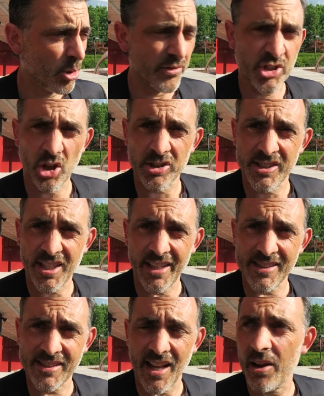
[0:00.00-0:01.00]
with John
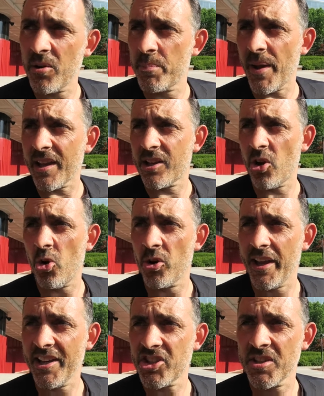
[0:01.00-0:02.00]
Teasdale, Ben
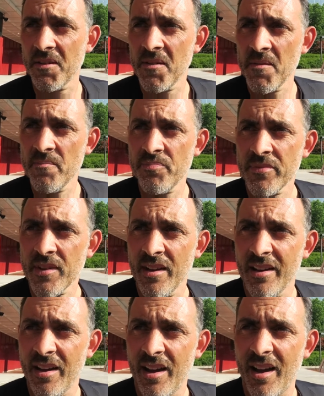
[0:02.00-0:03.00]
Cornish,
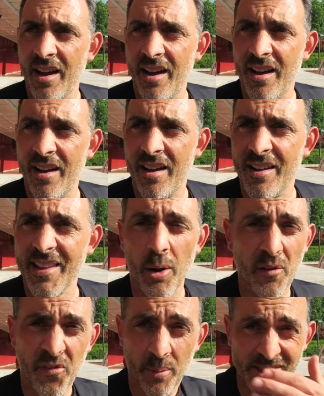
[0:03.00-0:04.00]
and
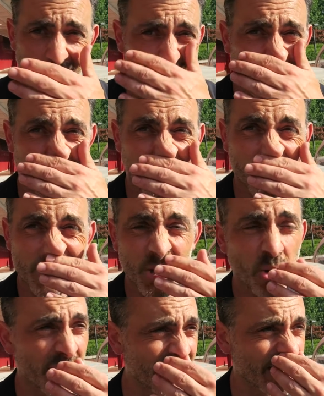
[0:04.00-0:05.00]
now I find myself
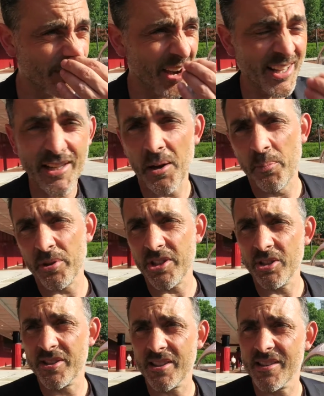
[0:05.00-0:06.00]
talking to radio
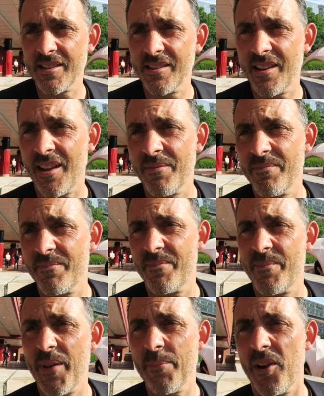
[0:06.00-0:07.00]
producers and
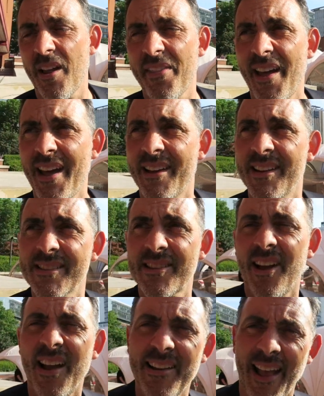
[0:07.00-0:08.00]
people like that, and it's
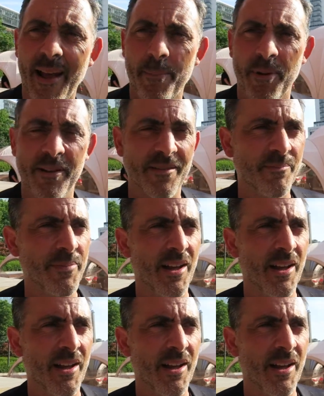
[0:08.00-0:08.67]
like, how did that happen?